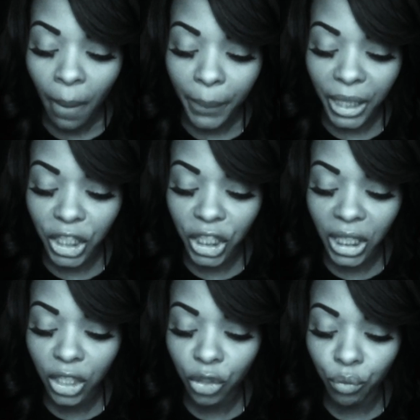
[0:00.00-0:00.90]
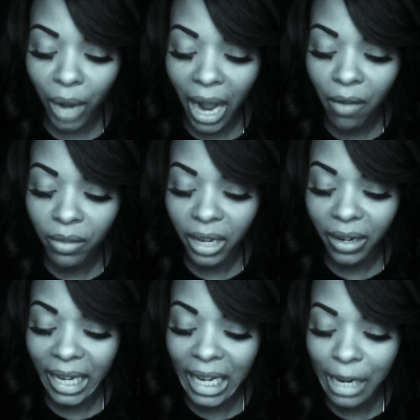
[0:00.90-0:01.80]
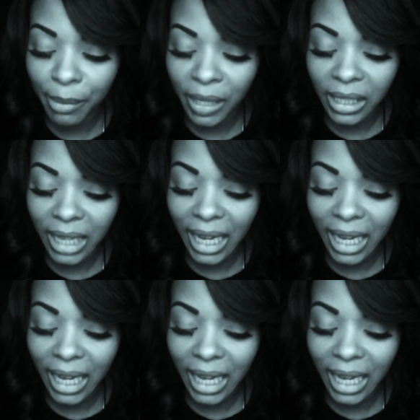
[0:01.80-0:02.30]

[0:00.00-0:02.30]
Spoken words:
But she drowned their enemies